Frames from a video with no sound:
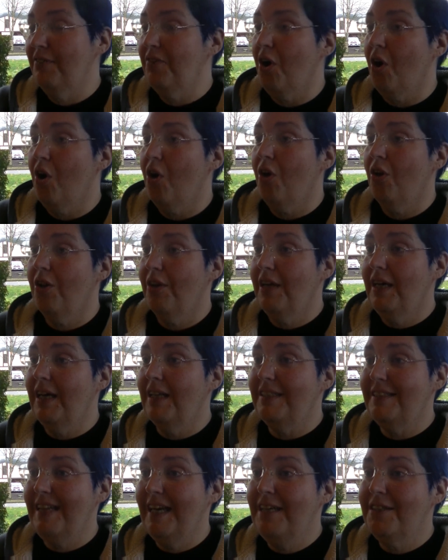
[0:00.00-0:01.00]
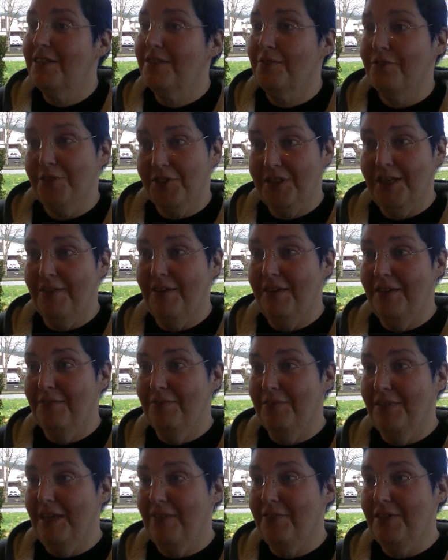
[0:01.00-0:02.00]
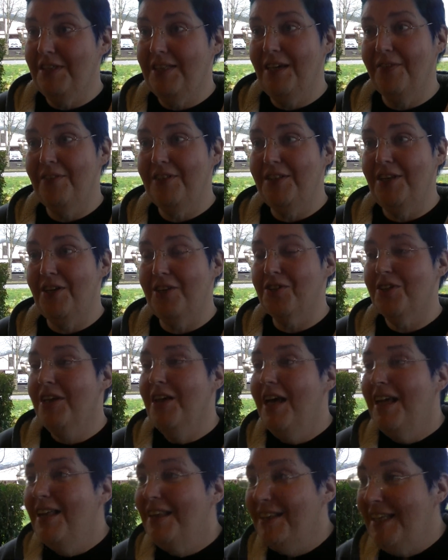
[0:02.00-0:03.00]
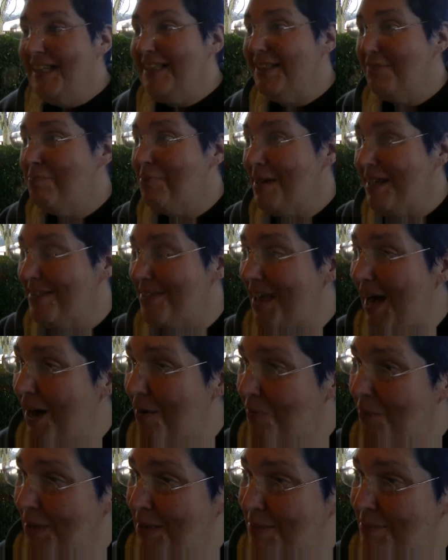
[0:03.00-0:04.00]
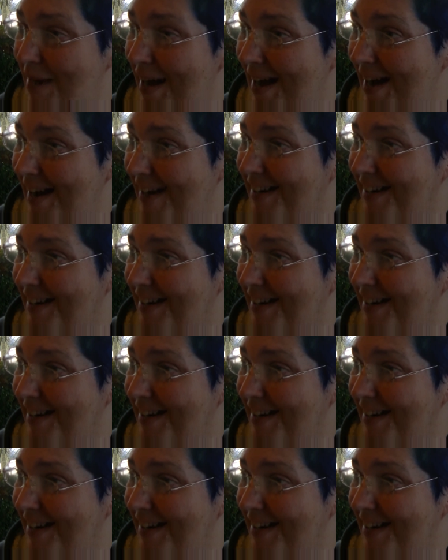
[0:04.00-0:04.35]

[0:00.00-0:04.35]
all debts for every 7 years? Yeah. Let's bring that one back.